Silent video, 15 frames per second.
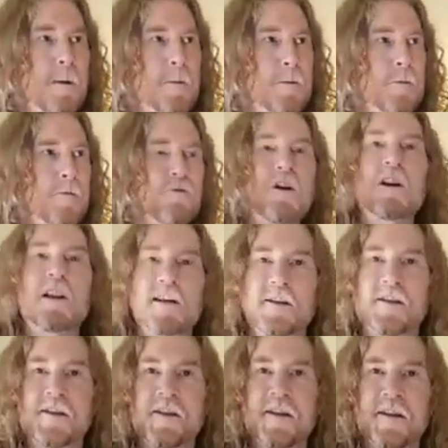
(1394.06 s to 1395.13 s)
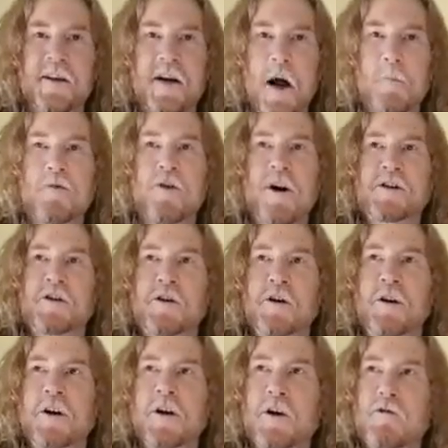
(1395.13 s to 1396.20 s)
release, a pressure
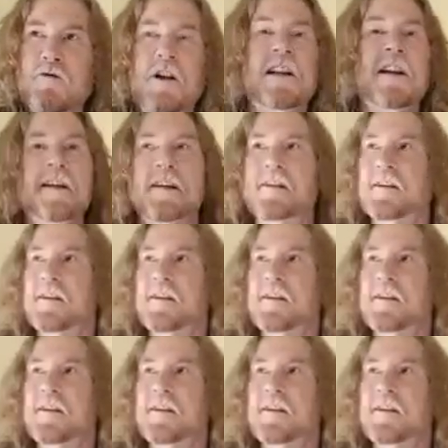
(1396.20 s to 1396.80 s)
release.